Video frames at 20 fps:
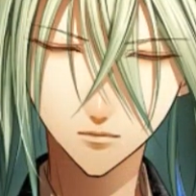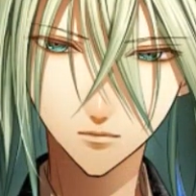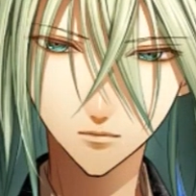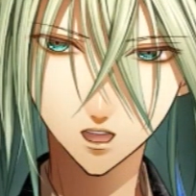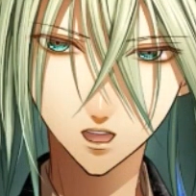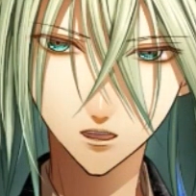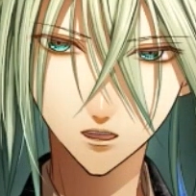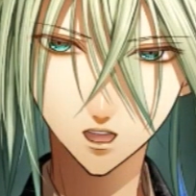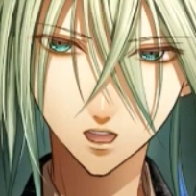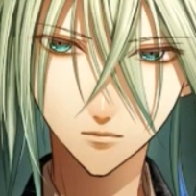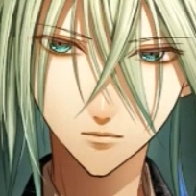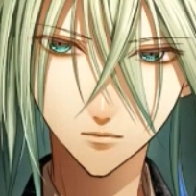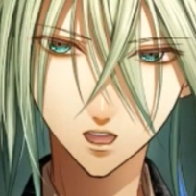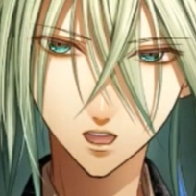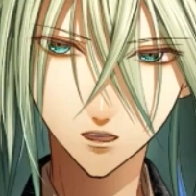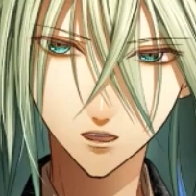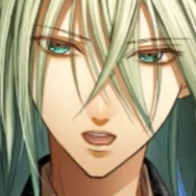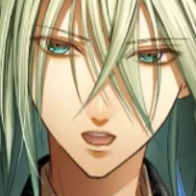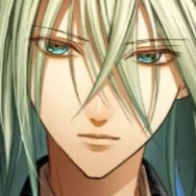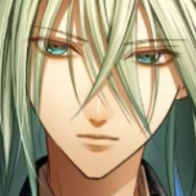And just to
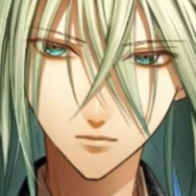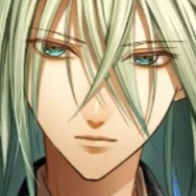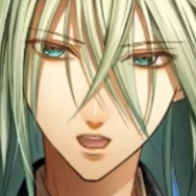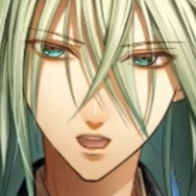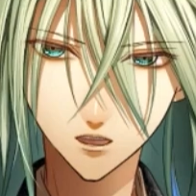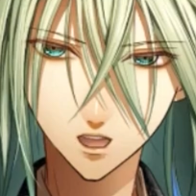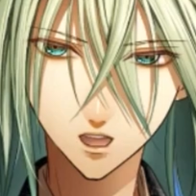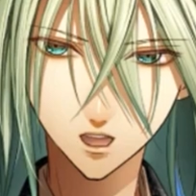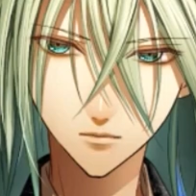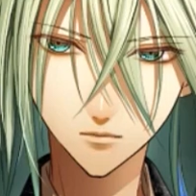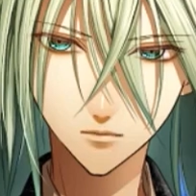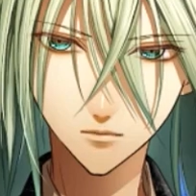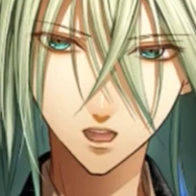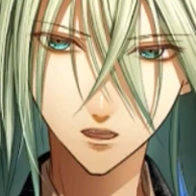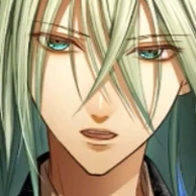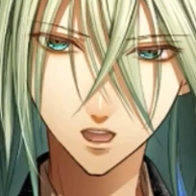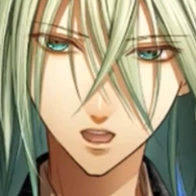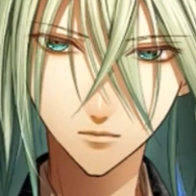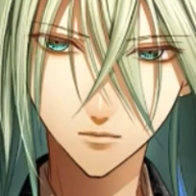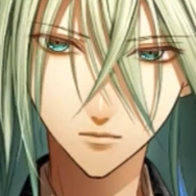keep things from getting
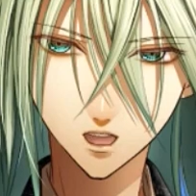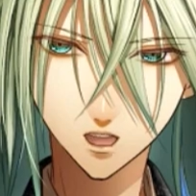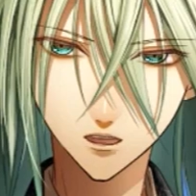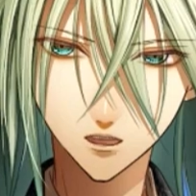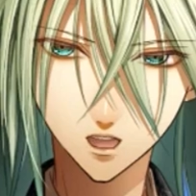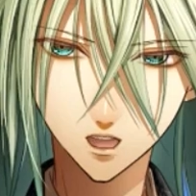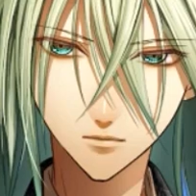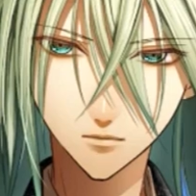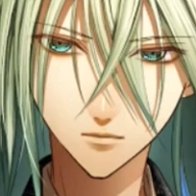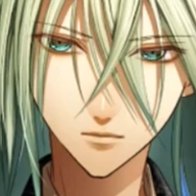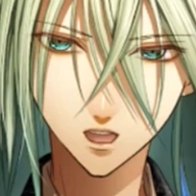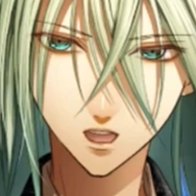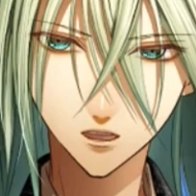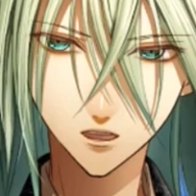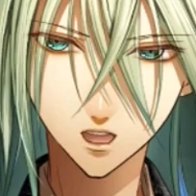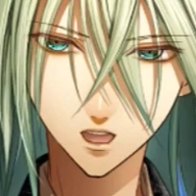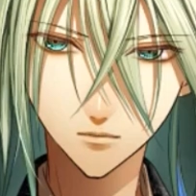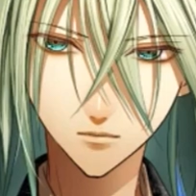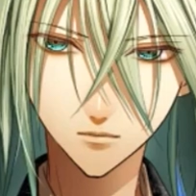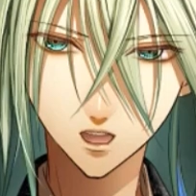complicated, I
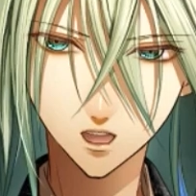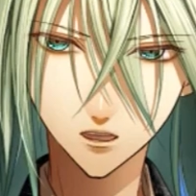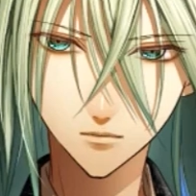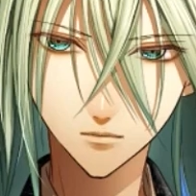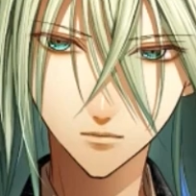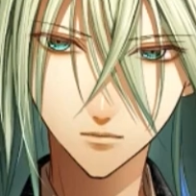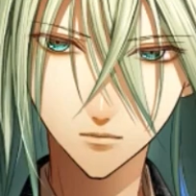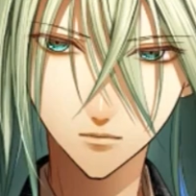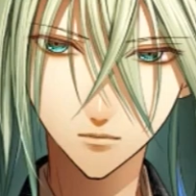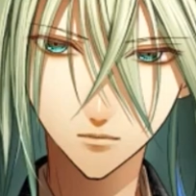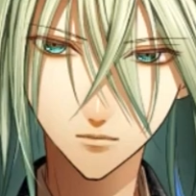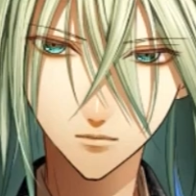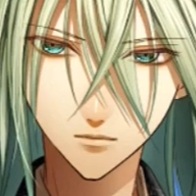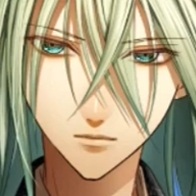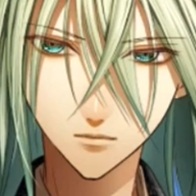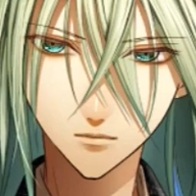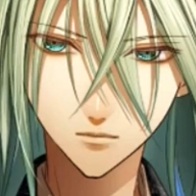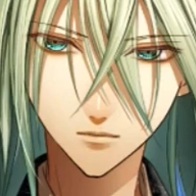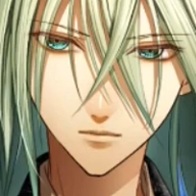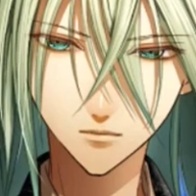decided to walk you back.
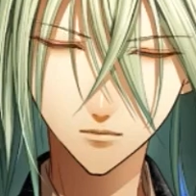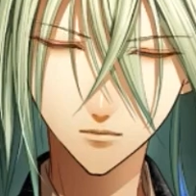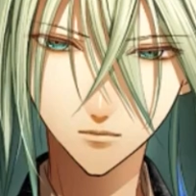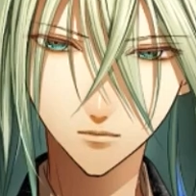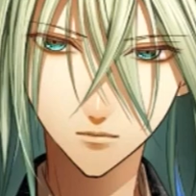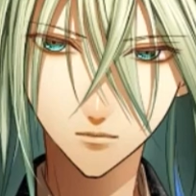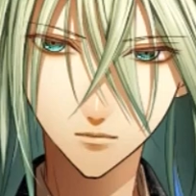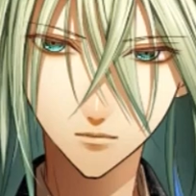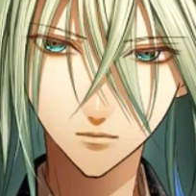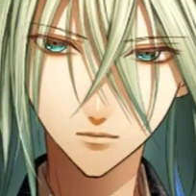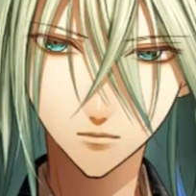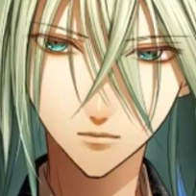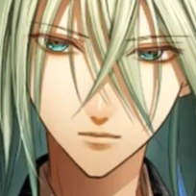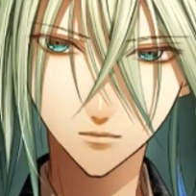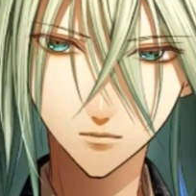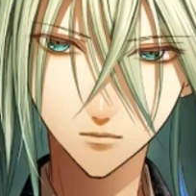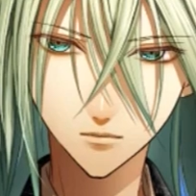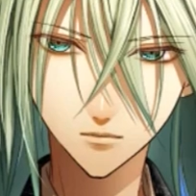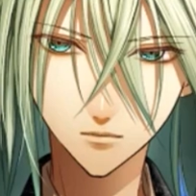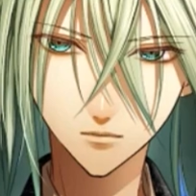But seriously,
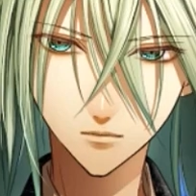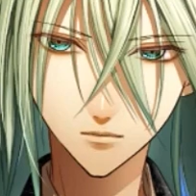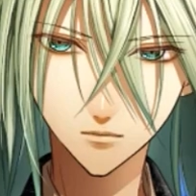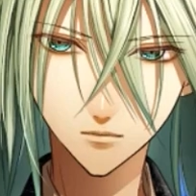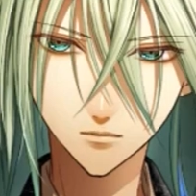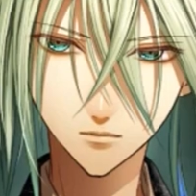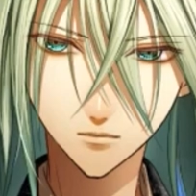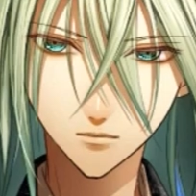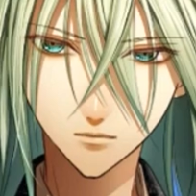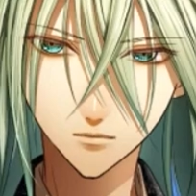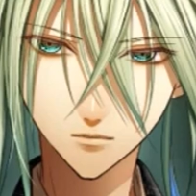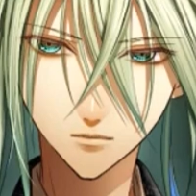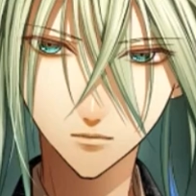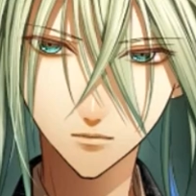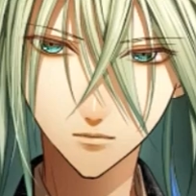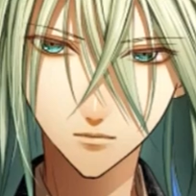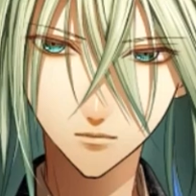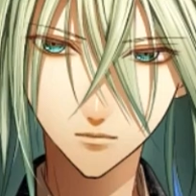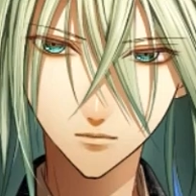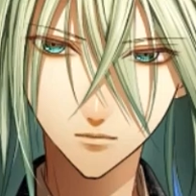be careful of me.